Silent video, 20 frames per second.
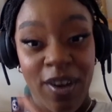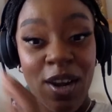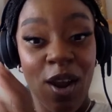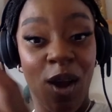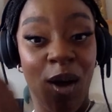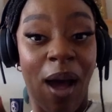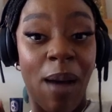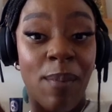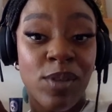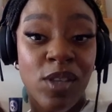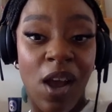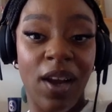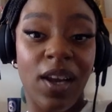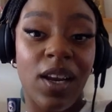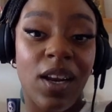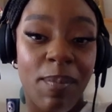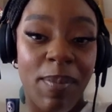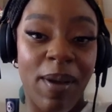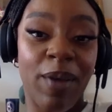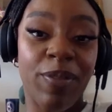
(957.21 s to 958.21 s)
No, I'm talking
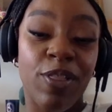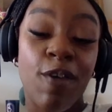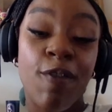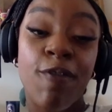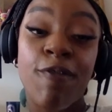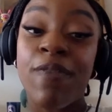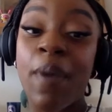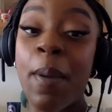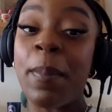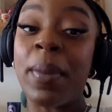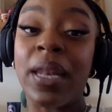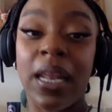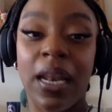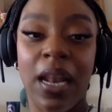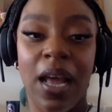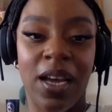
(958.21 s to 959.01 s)
about the feminine